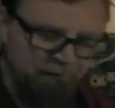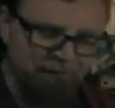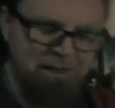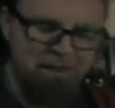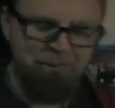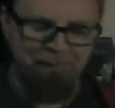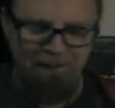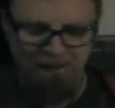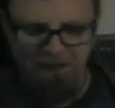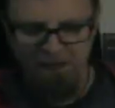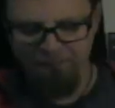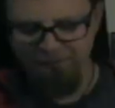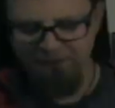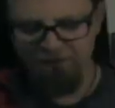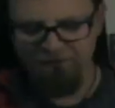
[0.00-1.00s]
Leap
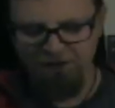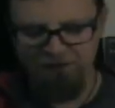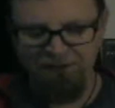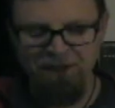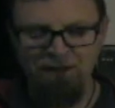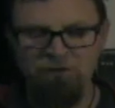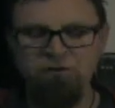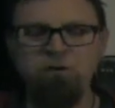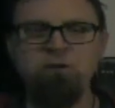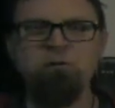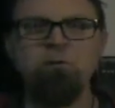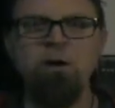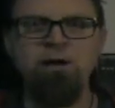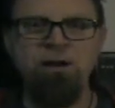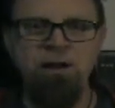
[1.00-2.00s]
M is on Kickstarter
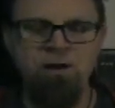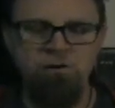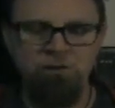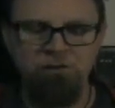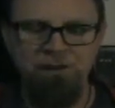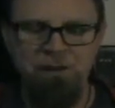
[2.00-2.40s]
right now.